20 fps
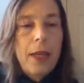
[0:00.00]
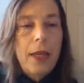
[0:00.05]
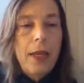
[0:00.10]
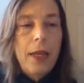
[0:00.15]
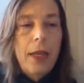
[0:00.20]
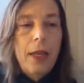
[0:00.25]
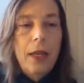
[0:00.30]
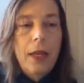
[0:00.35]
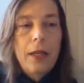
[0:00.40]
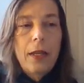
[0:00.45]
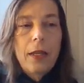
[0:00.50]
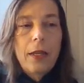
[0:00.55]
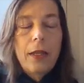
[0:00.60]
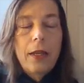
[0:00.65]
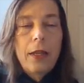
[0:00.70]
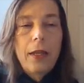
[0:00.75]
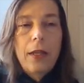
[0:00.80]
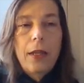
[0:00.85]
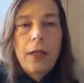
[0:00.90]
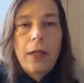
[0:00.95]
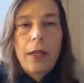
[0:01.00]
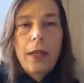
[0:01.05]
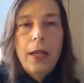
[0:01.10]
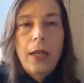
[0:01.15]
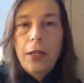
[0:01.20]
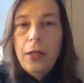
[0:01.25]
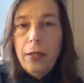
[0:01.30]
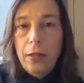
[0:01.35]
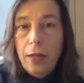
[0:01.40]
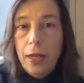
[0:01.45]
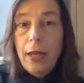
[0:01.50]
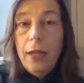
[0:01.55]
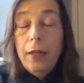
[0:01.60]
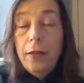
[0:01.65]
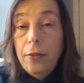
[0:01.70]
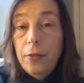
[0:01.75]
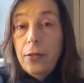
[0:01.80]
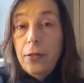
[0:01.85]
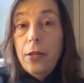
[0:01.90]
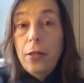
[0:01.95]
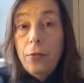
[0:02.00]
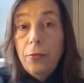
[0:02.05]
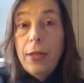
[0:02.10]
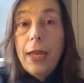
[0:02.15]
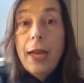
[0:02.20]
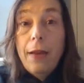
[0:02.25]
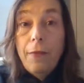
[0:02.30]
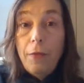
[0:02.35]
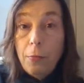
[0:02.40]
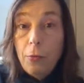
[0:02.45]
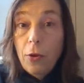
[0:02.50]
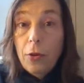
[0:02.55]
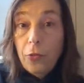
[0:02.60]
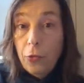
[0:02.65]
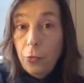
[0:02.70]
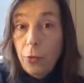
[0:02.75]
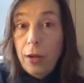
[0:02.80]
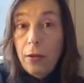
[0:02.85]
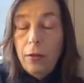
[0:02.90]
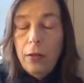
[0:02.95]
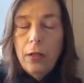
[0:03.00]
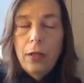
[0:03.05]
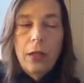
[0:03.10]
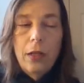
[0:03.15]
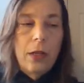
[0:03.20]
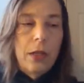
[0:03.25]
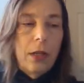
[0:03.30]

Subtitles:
and they have a book as well.